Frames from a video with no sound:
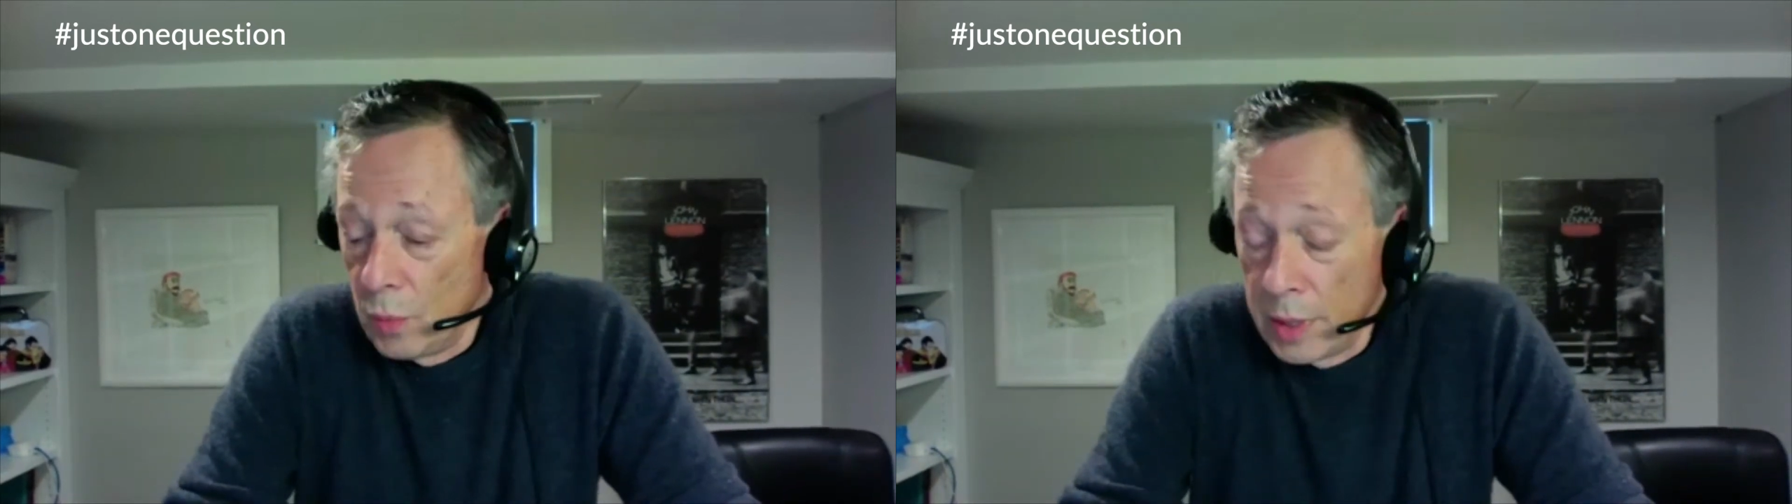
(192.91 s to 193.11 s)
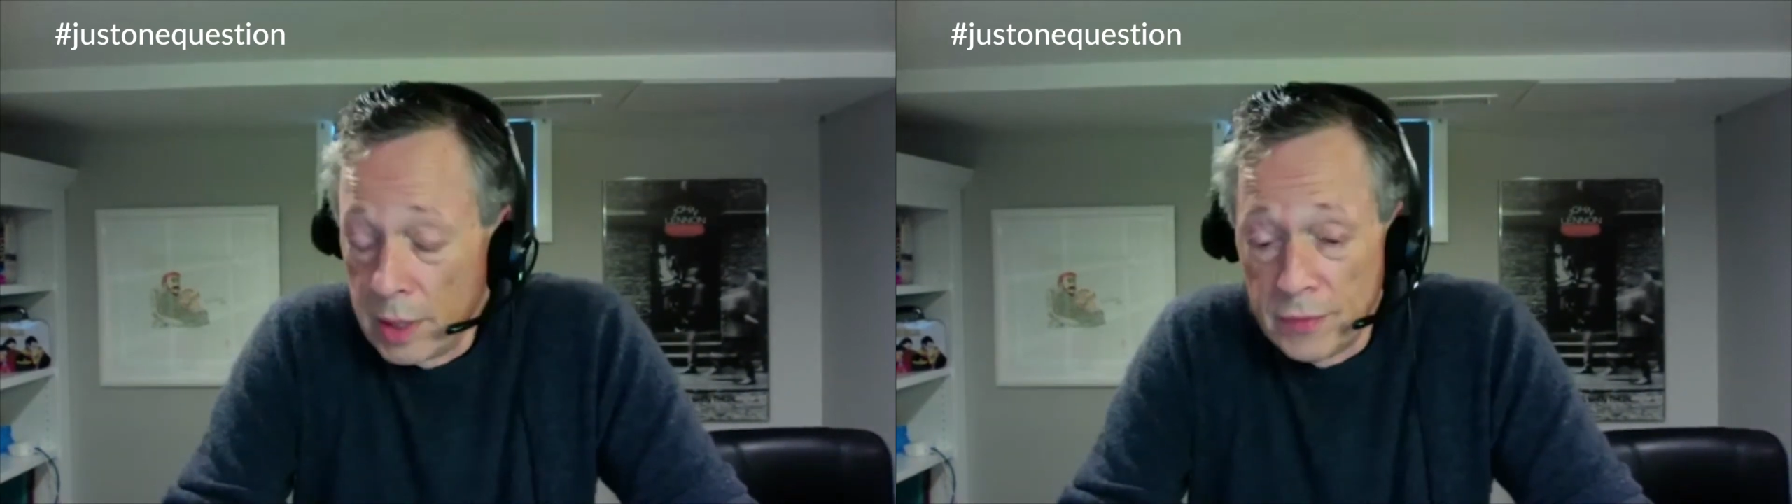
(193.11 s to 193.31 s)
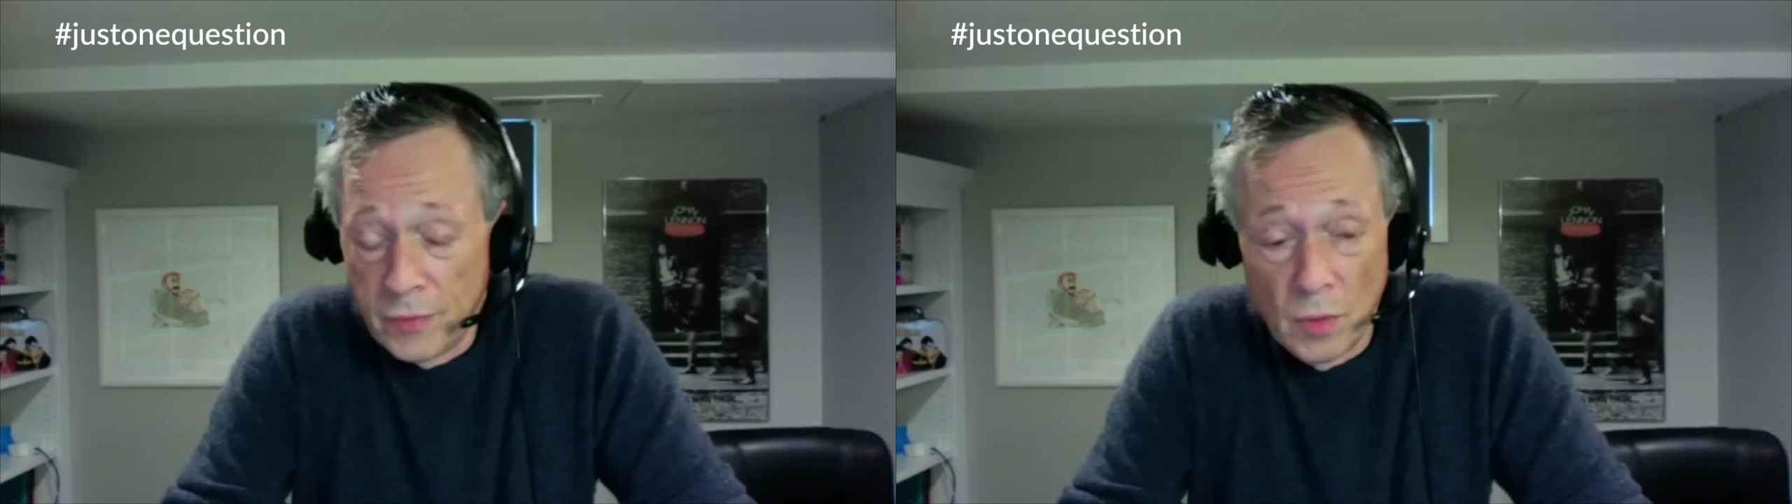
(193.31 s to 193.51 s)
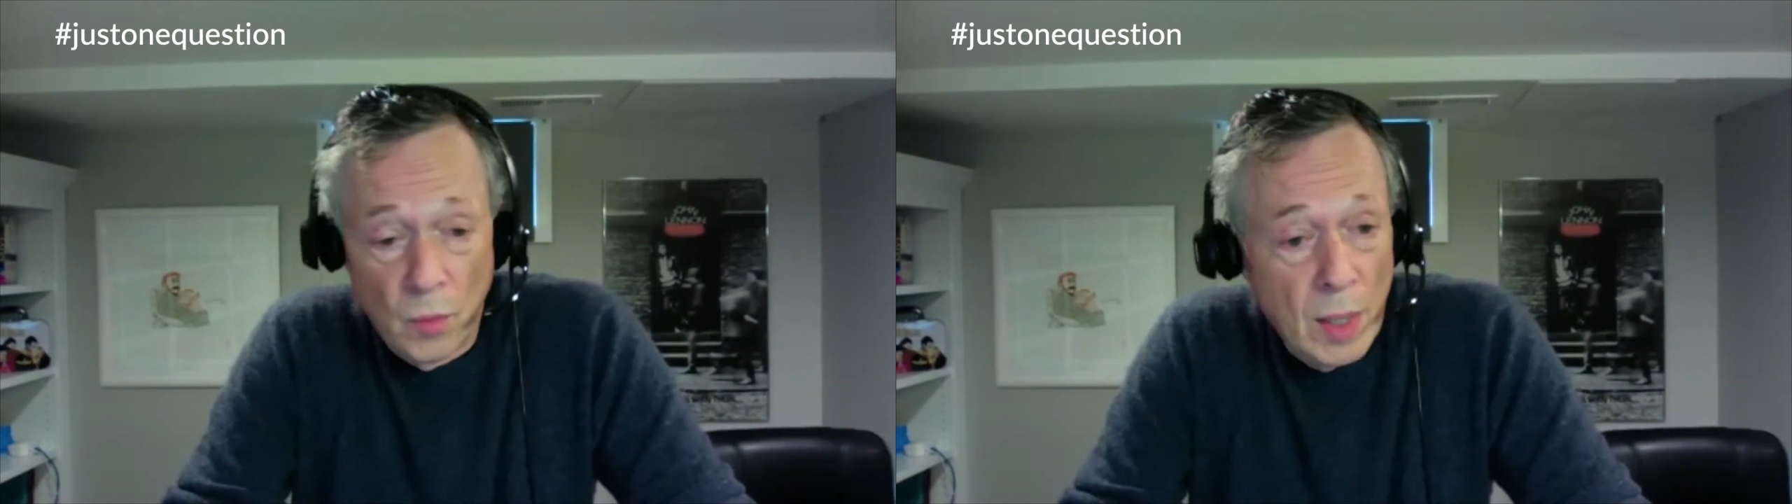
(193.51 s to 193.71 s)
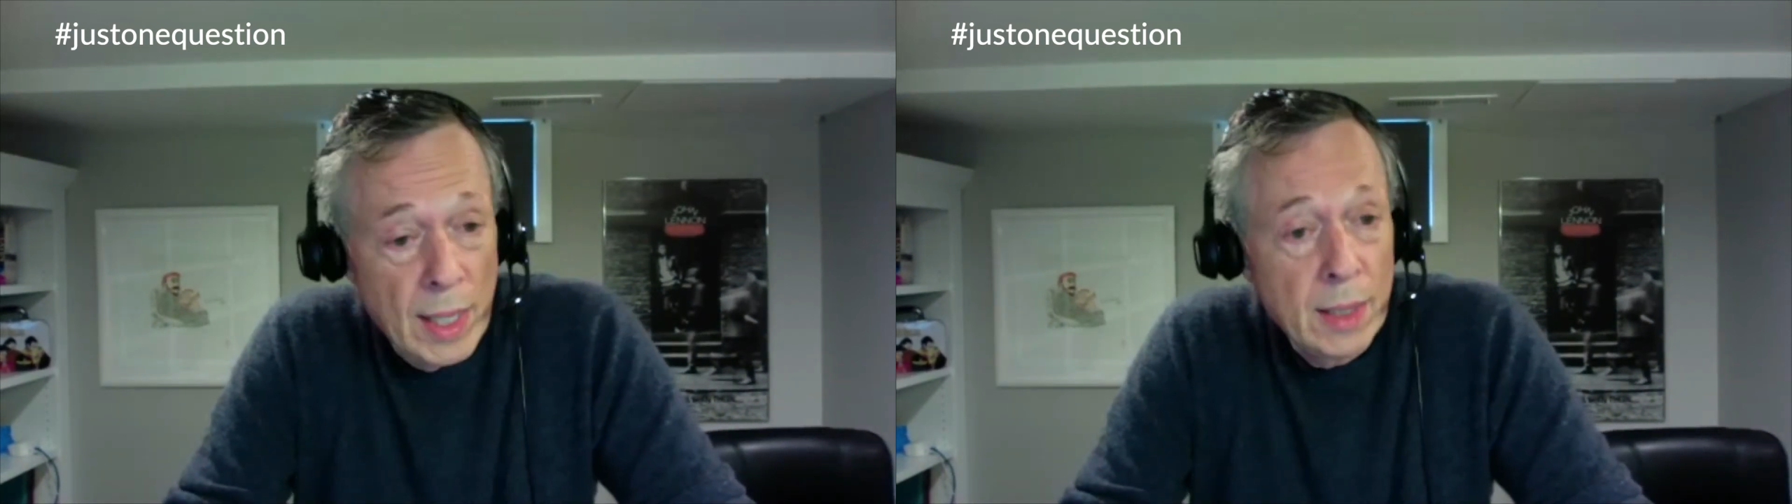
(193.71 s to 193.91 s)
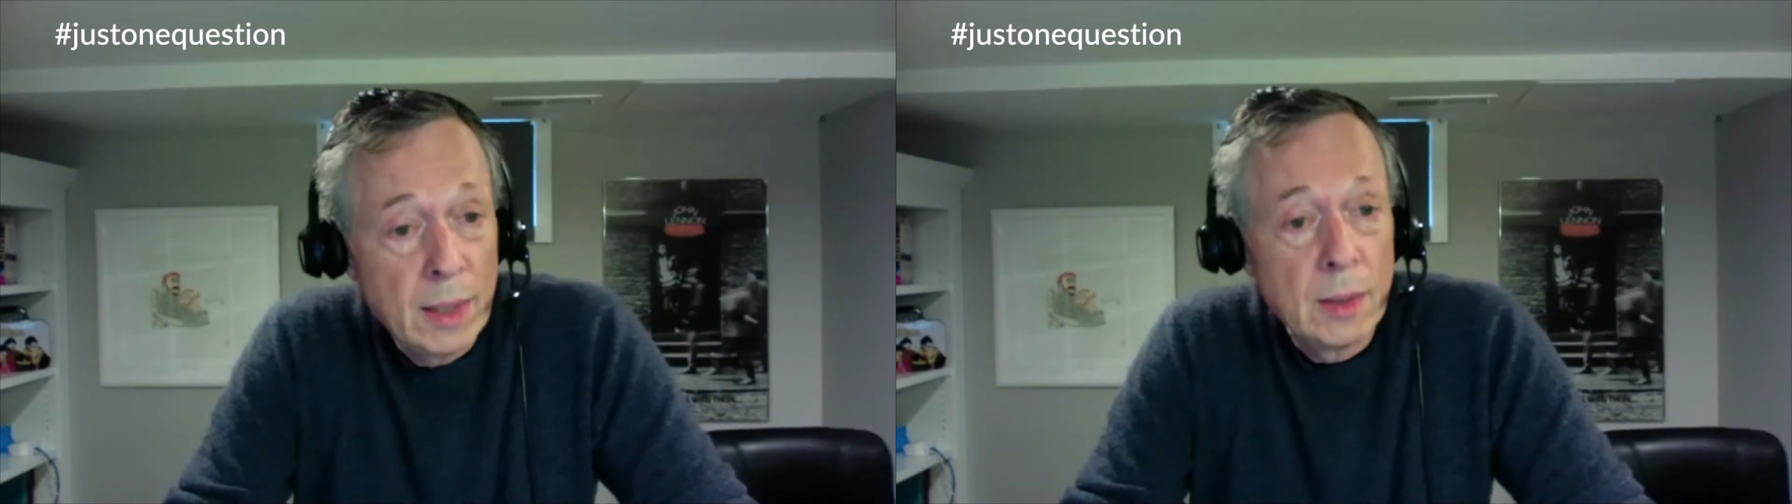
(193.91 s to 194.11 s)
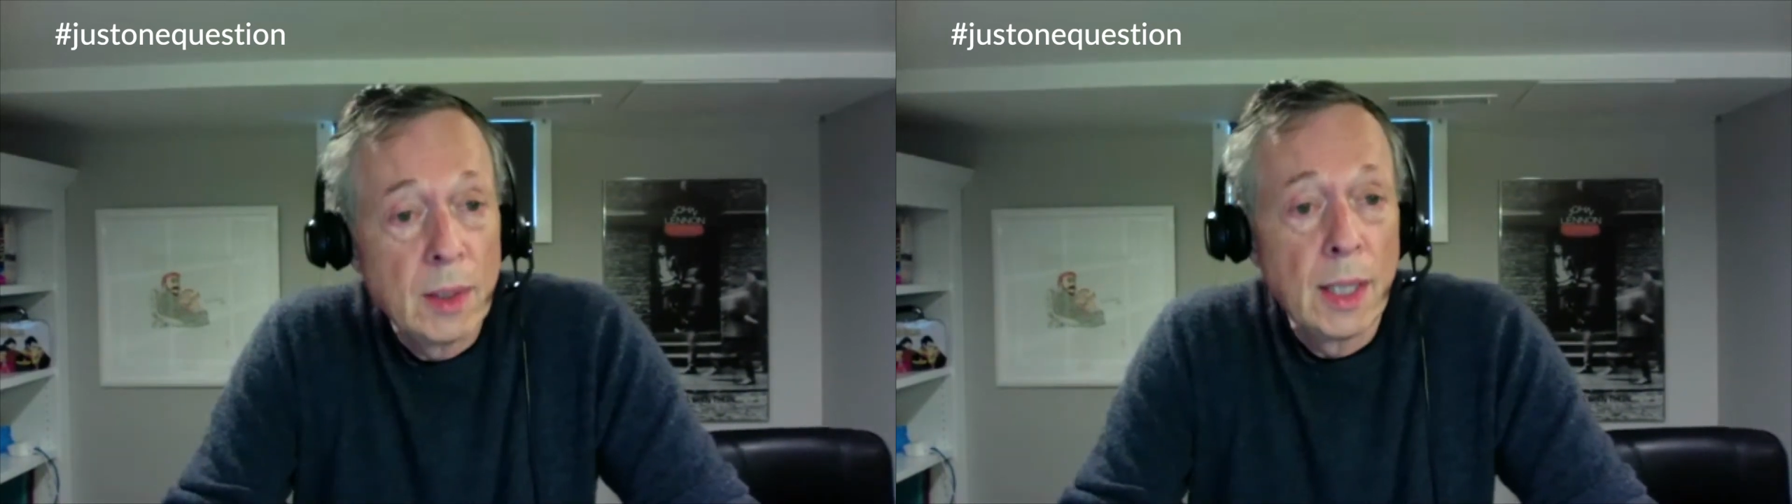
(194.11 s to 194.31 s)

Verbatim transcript: with us for a while,